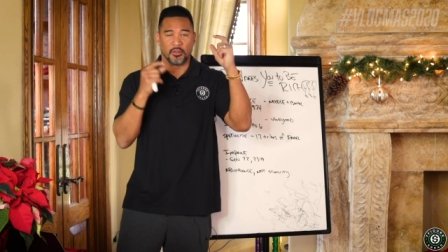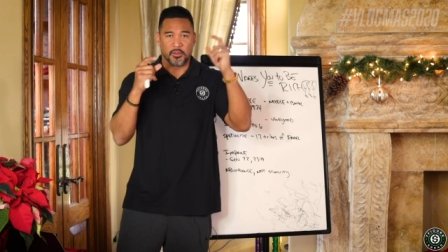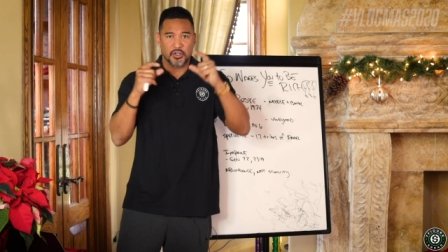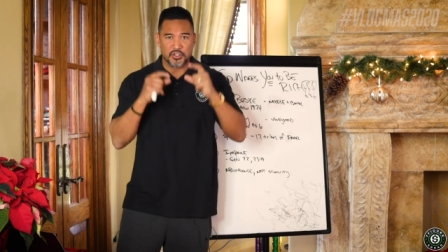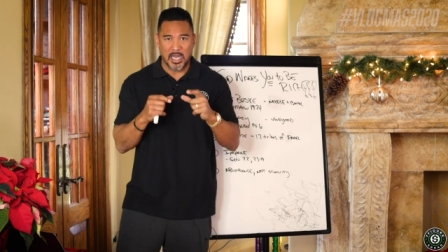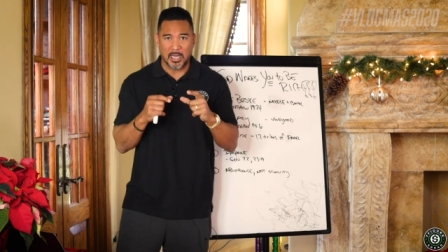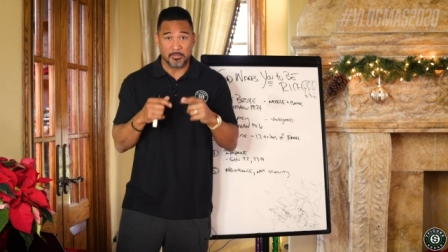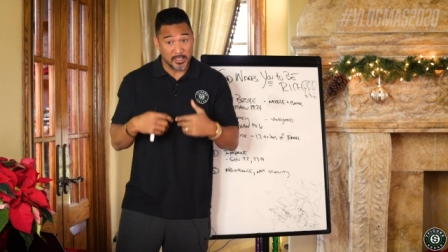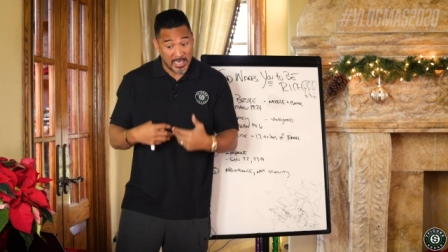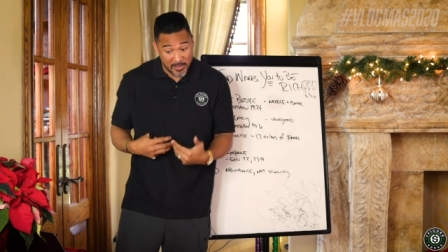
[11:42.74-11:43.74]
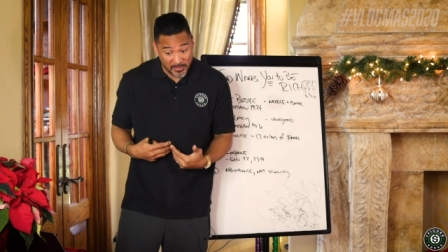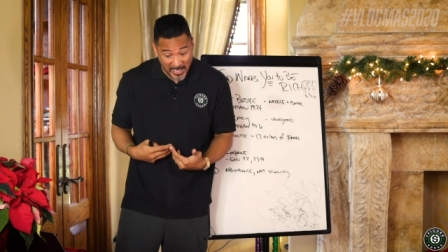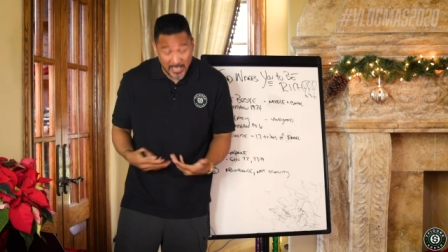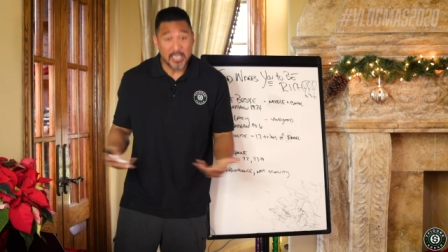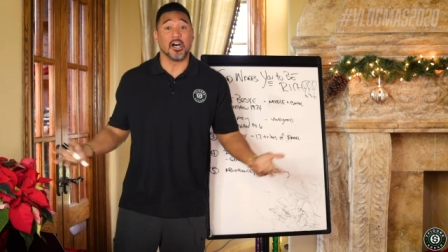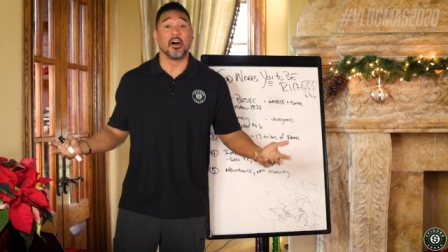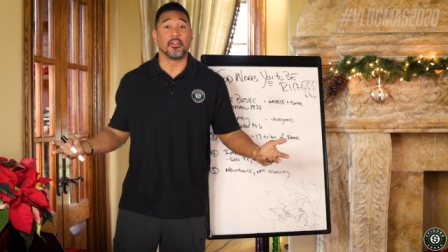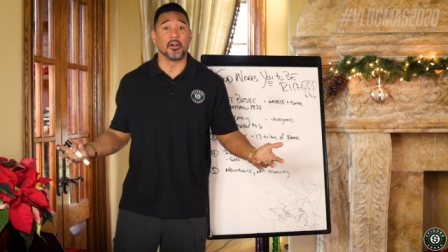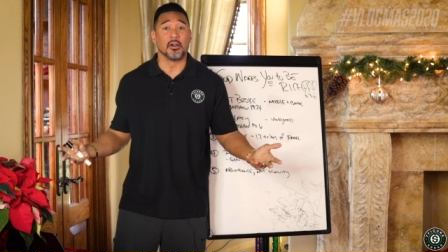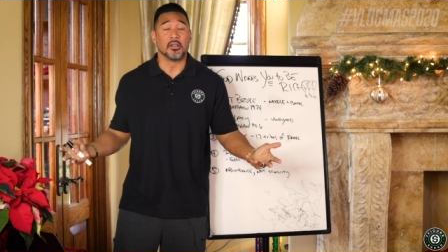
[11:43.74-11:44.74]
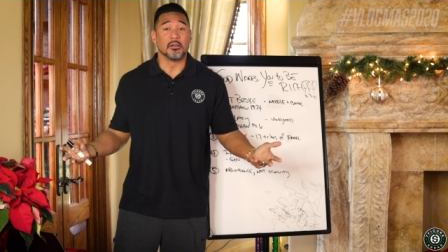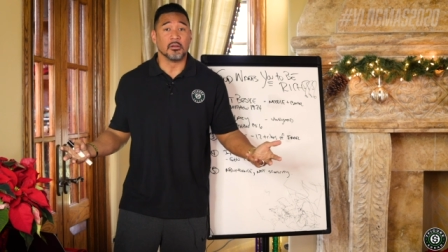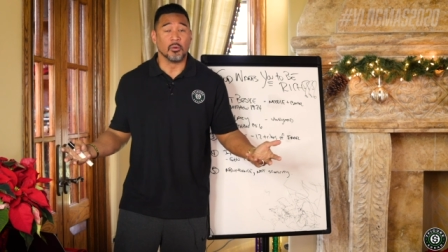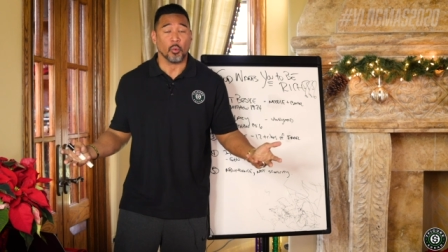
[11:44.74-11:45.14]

So their job didn't have any other